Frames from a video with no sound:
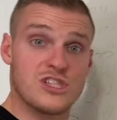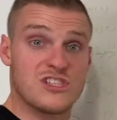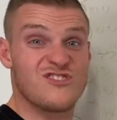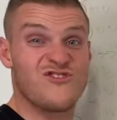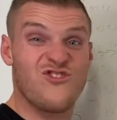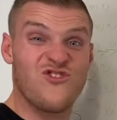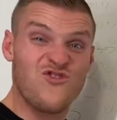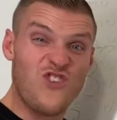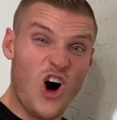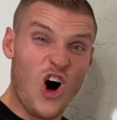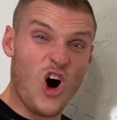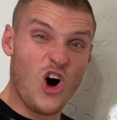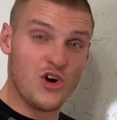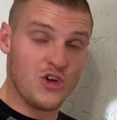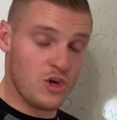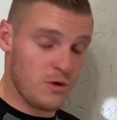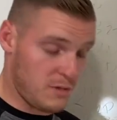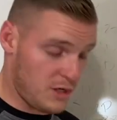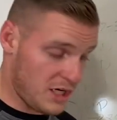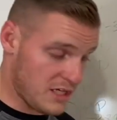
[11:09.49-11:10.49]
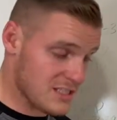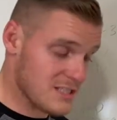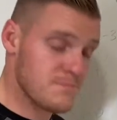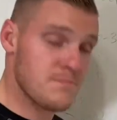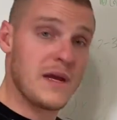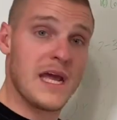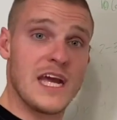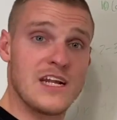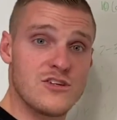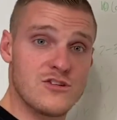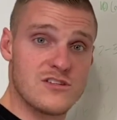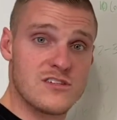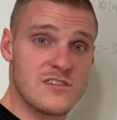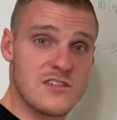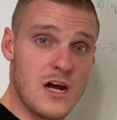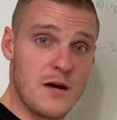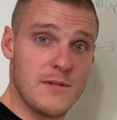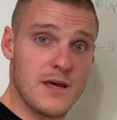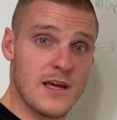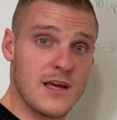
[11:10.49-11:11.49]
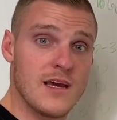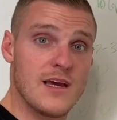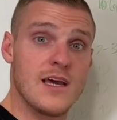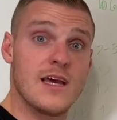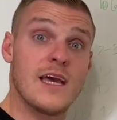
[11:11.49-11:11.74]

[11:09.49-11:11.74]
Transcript: It's volume and expand your stomach